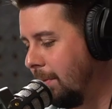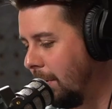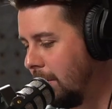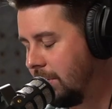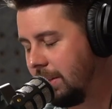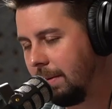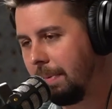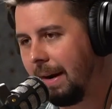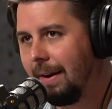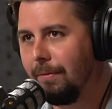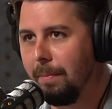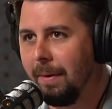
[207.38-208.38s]
roasted by
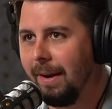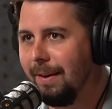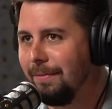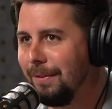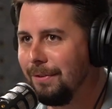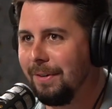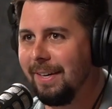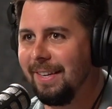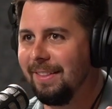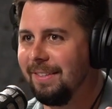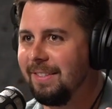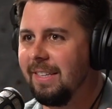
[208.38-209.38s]
everybody for drinking
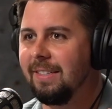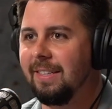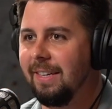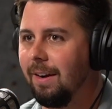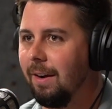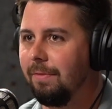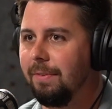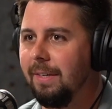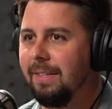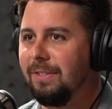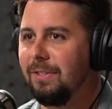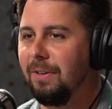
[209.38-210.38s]
the sissy coffee.
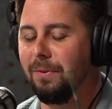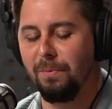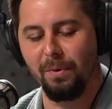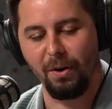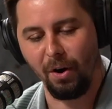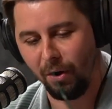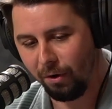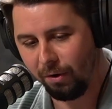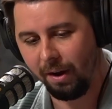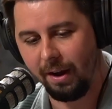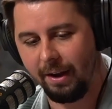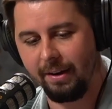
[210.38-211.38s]
Yeah, that's so true. all
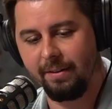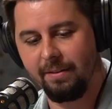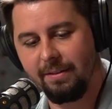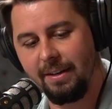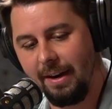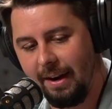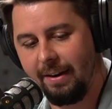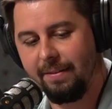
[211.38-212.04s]
hot. All right. Today. I'm gonna.